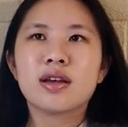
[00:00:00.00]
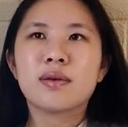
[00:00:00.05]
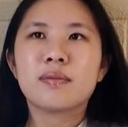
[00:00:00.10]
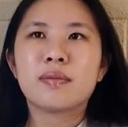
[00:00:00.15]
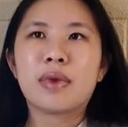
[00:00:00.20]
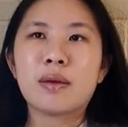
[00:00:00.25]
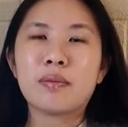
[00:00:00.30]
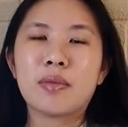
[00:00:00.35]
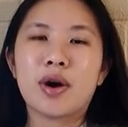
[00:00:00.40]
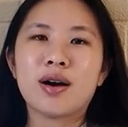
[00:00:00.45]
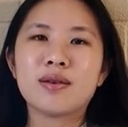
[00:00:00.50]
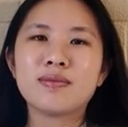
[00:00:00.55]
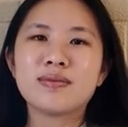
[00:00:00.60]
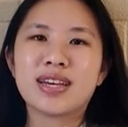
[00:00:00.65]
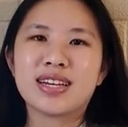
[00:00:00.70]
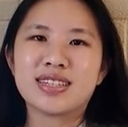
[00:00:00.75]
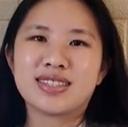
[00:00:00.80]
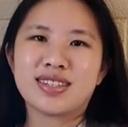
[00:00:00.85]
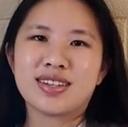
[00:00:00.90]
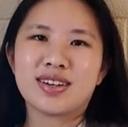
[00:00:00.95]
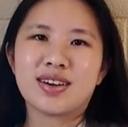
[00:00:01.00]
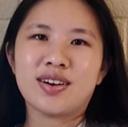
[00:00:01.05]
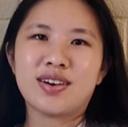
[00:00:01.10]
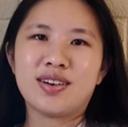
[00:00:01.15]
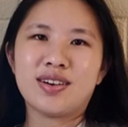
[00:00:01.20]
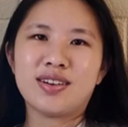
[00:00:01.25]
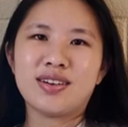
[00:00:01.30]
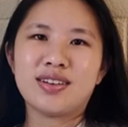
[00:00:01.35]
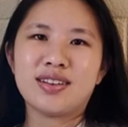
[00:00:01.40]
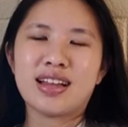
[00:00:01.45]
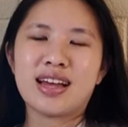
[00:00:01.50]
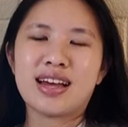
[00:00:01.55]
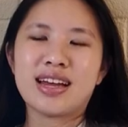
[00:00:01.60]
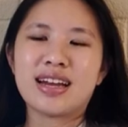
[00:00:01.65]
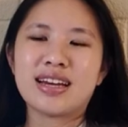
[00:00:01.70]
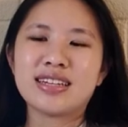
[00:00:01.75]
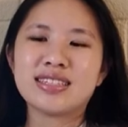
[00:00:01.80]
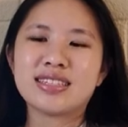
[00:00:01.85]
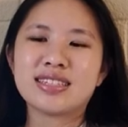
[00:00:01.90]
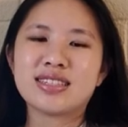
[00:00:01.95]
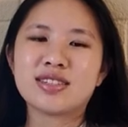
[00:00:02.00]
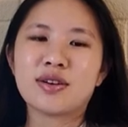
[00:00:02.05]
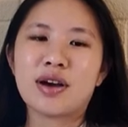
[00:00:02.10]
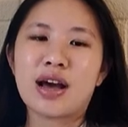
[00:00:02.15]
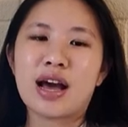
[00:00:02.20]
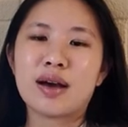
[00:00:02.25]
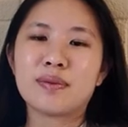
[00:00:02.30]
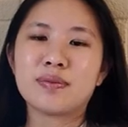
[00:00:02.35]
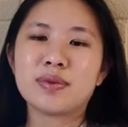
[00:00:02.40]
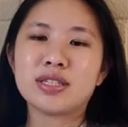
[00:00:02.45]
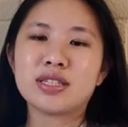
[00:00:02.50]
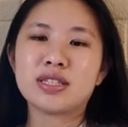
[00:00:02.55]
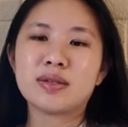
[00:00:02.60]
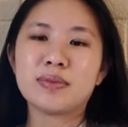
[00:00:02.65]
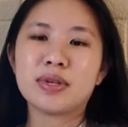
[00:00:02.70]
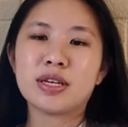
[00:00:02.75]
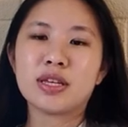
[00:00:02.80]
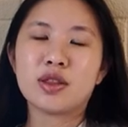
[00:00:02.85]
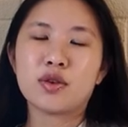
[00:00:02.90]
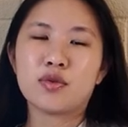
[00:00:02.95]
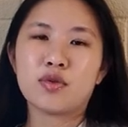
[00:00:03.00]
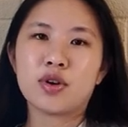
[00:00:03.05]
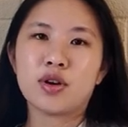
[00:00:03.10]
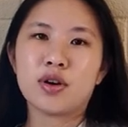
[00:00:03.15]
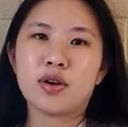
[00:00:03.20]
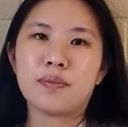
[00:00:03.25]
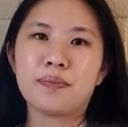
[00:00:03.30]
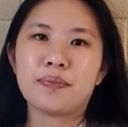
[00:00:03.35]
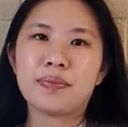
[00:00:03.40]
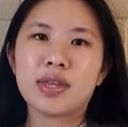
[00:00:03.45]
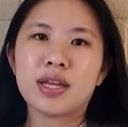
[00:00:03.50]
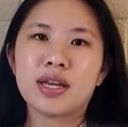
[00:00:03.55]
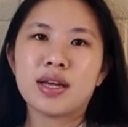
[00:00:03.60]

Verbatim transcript: My mom gets a call, and I just so happened to be in the room.